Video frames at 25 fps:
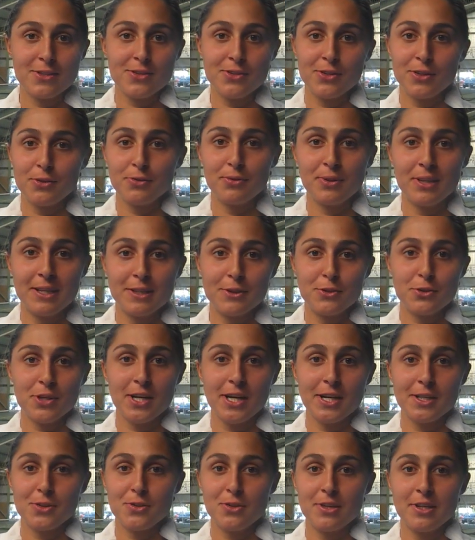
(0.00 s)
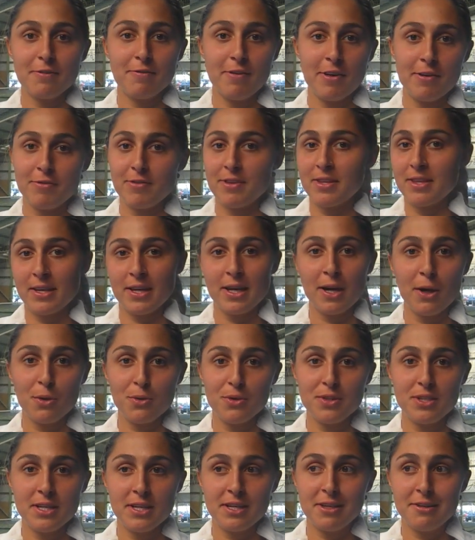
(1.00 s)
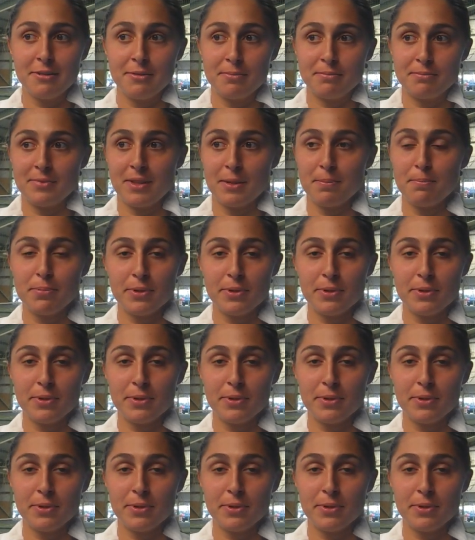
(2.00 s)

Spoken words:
so I really tried to leave everything out there and